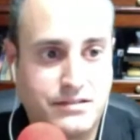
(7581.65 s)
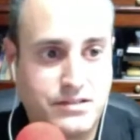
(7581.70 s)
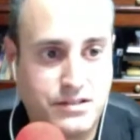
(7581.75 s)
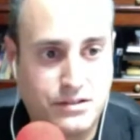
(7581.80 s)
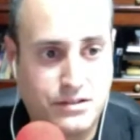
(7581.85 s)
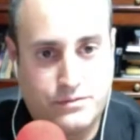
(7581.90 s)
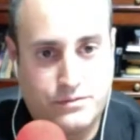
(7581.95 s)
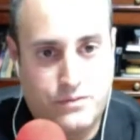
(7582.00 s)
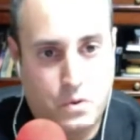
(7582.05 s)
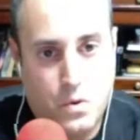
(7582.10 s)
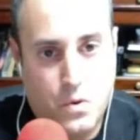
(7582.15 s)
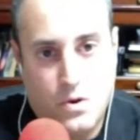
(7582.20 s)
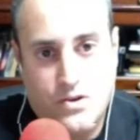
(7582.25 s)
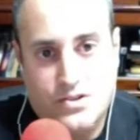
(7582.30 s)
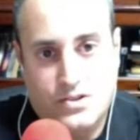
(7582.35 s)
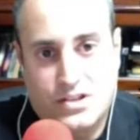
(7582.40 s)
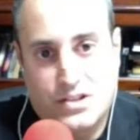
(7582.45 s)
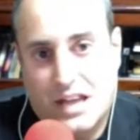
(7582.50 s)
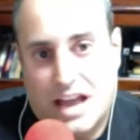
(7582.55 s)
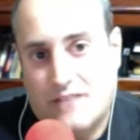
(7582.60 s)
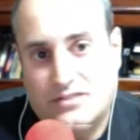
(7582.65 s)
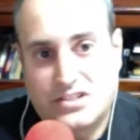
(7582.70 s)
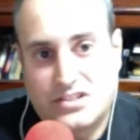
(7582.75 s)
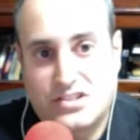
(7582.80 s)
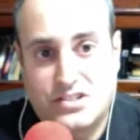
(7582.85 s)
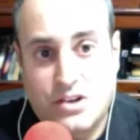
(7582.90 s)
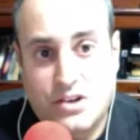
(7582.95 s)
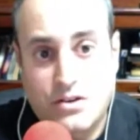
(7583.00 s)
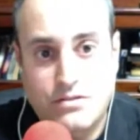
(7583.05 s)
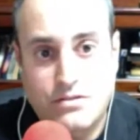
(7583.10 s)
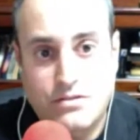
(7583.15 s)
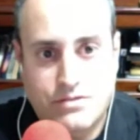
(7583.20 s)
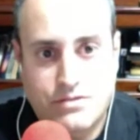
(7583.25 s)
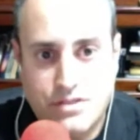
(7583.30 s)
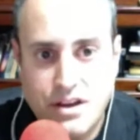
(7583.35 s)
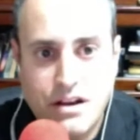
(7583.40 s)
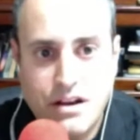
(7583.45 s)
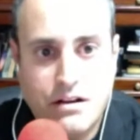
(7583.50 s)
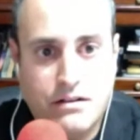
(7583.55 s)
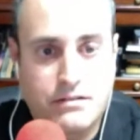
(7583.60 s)
So, of course, they have to start
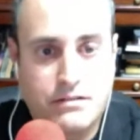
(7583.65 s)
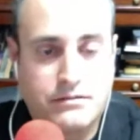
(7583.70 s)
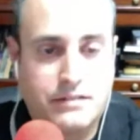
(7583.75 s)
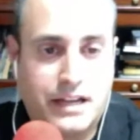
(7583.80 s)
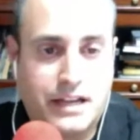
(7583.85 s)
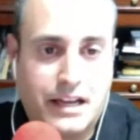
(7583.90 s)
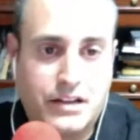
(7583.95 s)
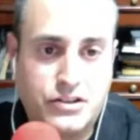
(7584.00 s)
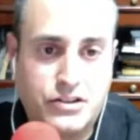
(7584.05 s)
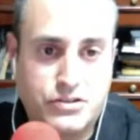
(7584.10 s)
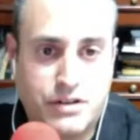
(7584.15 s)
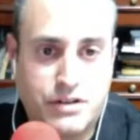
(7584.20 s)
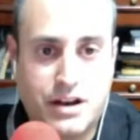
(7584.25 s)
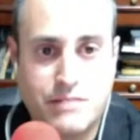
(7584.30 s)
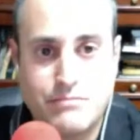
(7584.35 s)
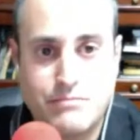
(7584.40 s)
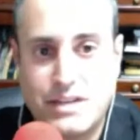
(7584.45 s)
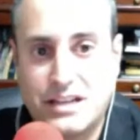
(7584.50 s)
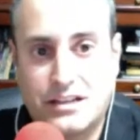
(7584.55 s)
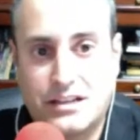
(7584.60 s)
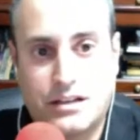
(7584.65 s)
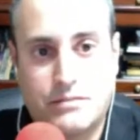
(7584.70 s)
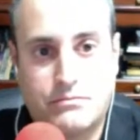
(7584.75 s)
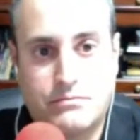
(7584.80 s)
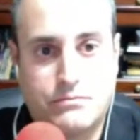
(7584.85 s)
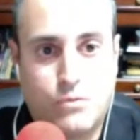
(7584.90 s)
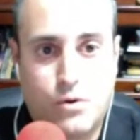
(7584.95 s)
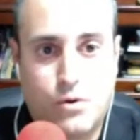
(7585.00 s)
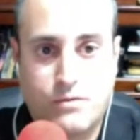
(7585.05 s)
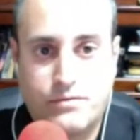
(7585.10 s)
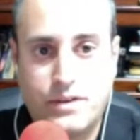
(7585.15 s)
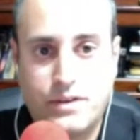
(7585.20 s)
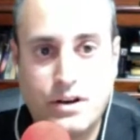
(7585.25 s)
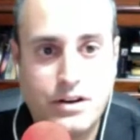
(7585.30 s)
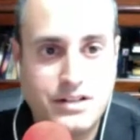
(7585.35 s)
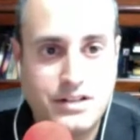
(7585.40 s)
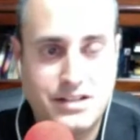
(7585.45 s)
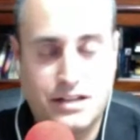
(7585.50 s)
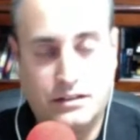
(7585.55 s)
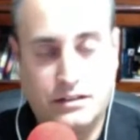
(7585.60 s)
there and try to make up more
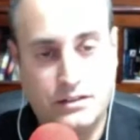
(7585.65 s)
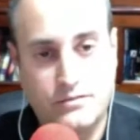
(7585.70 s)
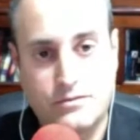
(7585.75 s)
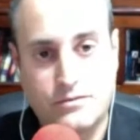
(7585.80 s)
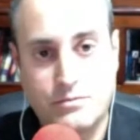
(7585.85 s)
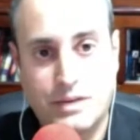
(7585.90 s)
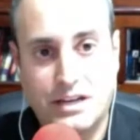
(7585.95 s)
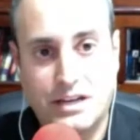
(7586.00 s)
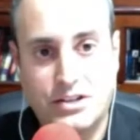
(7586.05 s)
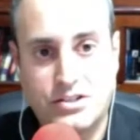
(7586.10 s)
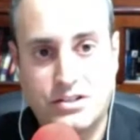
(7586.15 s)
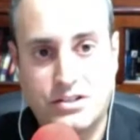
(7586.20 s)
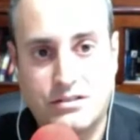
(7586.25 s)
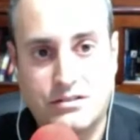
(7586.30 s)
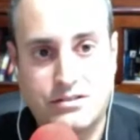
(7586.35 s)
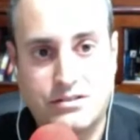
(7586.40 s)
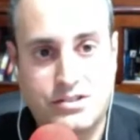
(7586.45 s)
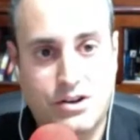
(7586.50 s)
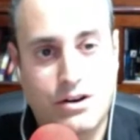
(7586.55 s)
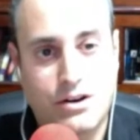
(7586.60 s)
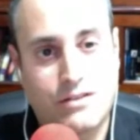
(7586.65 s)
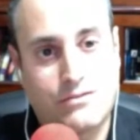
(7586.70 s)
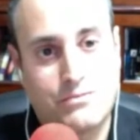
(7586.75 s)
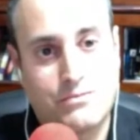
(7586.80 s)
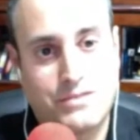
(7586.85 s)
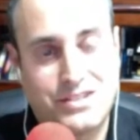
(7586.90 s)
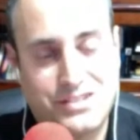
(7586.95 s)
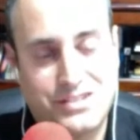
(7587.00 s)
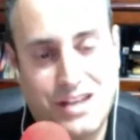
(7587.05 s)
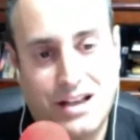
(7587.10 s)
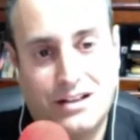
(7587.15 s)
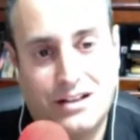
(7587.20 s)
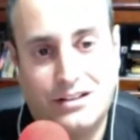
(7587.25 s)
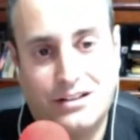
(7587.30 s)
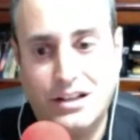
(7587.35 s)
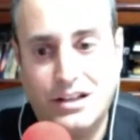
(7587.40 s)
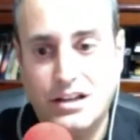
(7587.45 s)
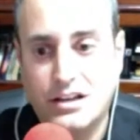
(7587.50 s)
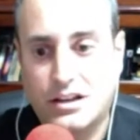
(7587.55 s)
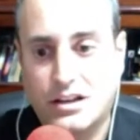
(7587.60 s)
fairy tale information starting from the cell